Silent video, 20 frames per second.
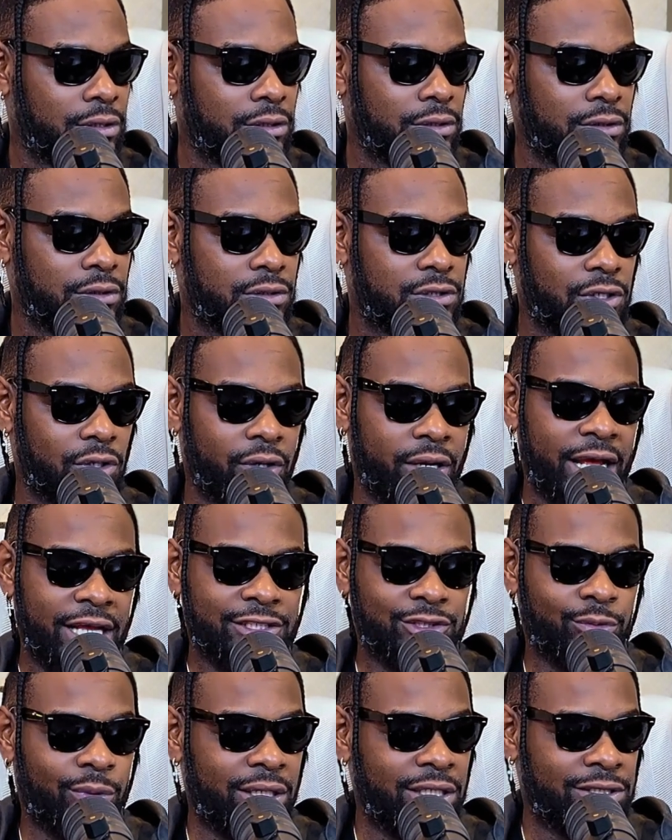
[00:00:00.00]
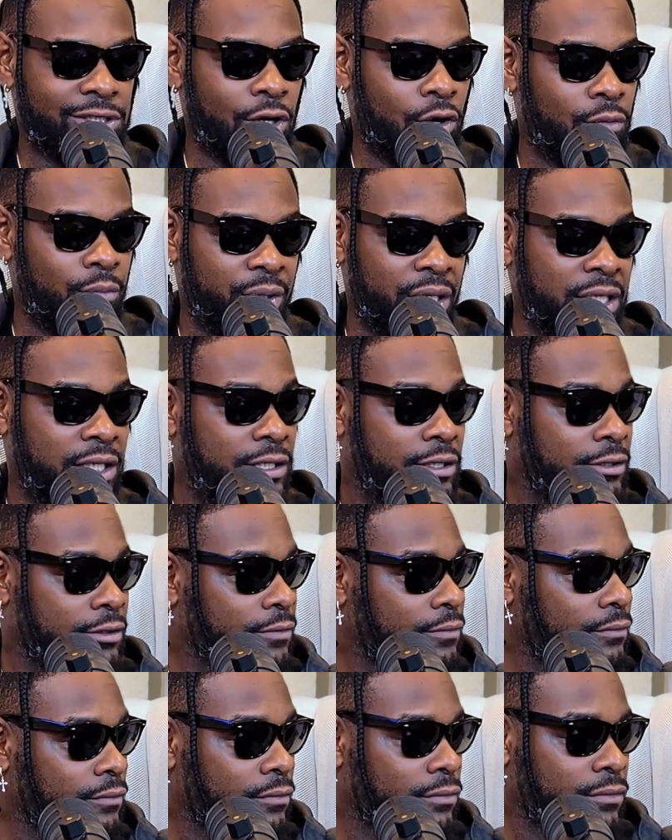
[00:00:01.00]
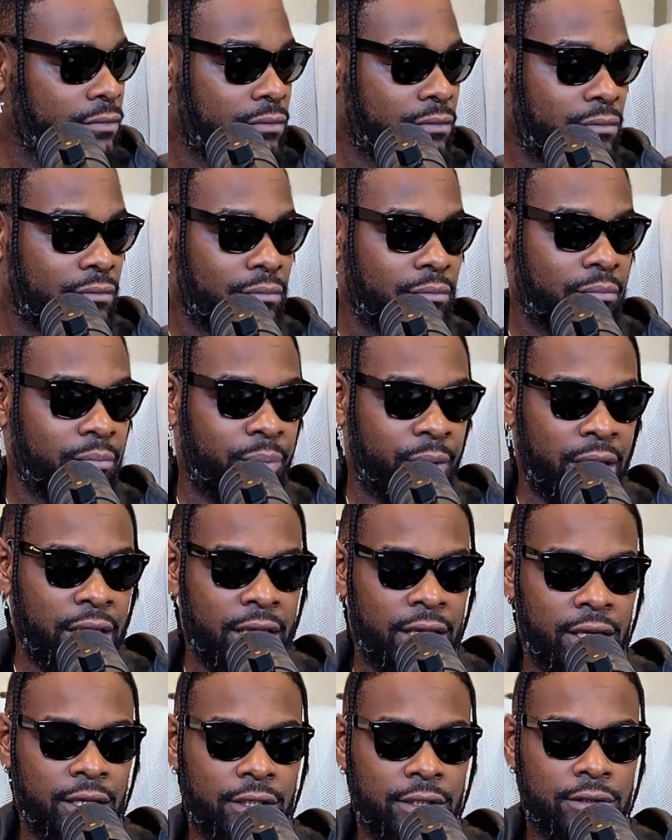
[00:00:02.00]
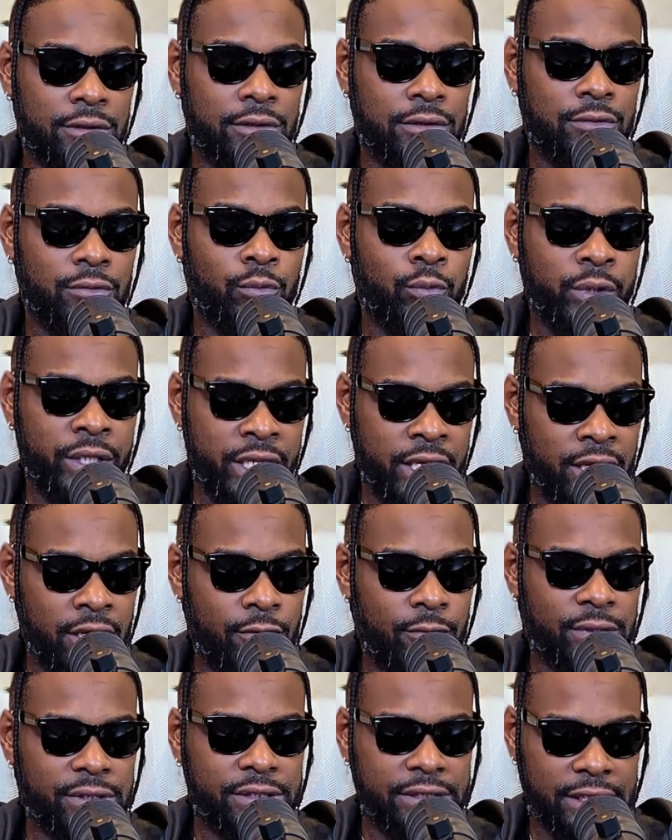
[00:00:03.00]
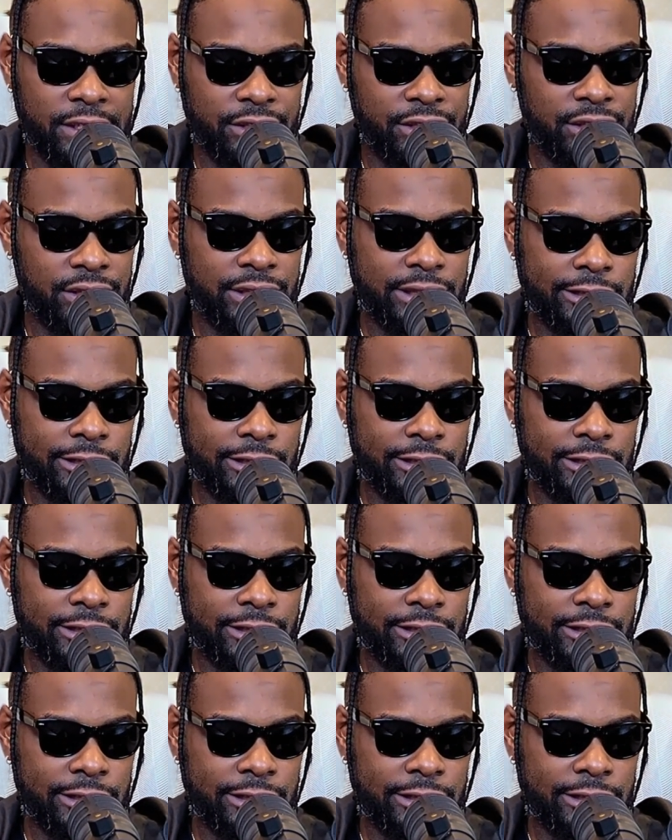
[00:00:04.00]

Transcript: So that's what it's gonna be. But we in a recession.